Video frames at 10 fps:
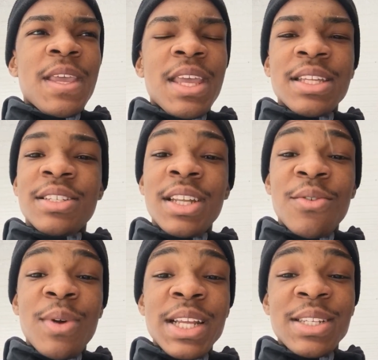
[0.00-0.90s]
his
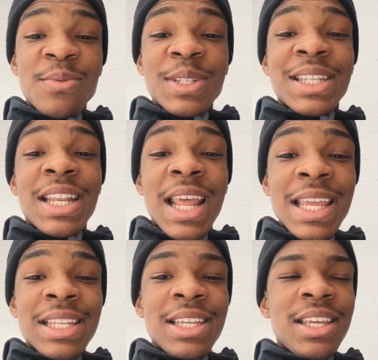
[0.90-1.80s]
generation was
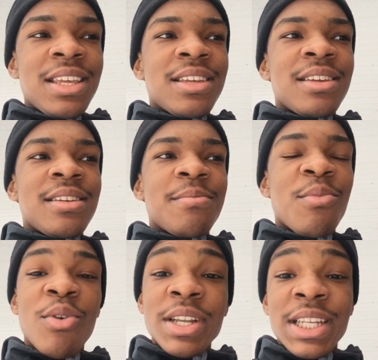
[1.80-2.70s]
innately
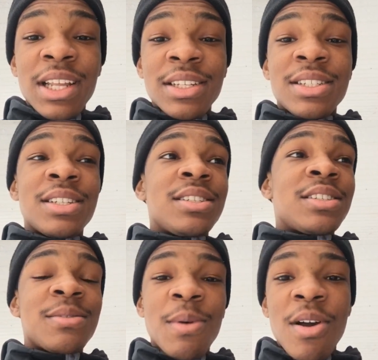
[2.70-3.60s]
more intelligent,
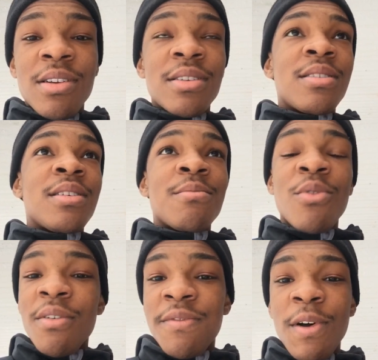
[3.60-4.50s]
smarter,
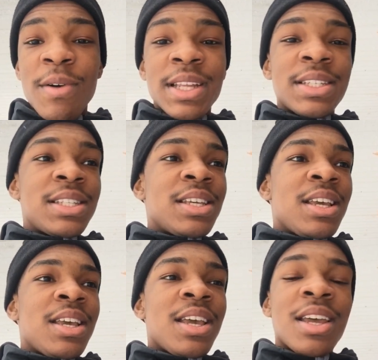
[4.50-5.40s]
more focused,
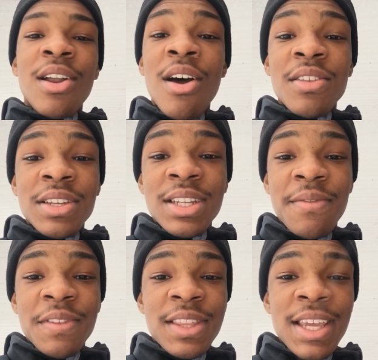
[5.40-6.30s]
and all these
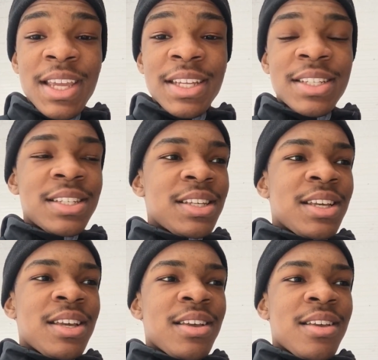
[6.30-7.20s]
different things
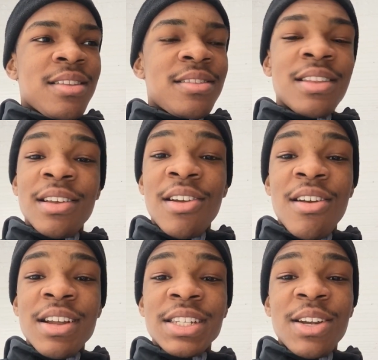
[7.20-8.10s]
than the
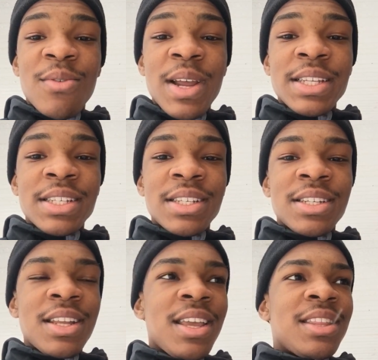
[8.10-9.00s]
current
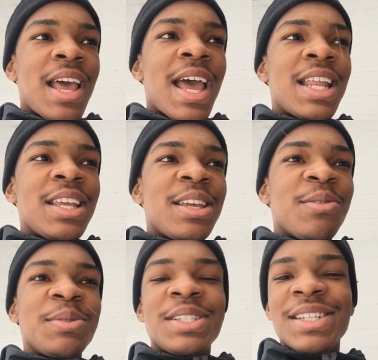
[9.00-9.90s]
generation, in that it
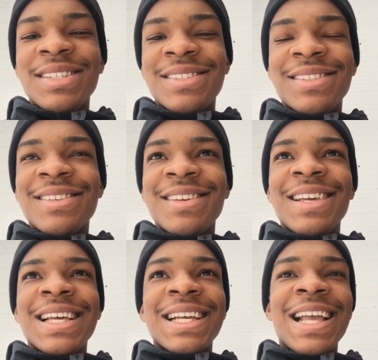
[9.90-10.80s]
was just
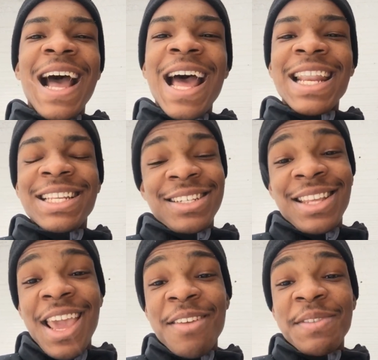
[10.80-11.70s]
God had just
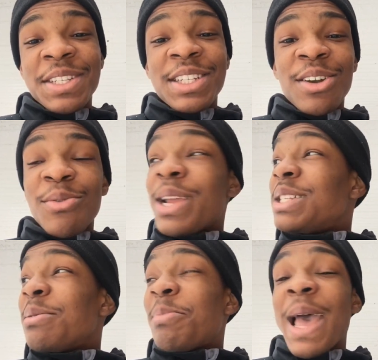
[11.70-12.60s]
gave this
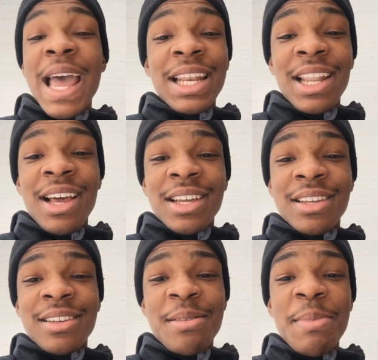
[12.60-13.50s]
generation bad luck
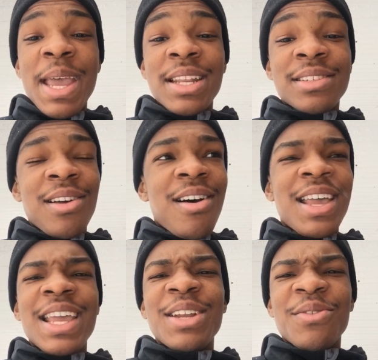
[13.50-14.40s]
and made us all
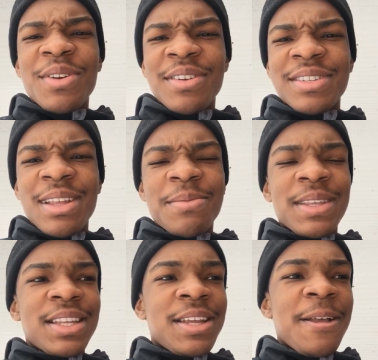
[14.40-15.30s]
ignorant or something.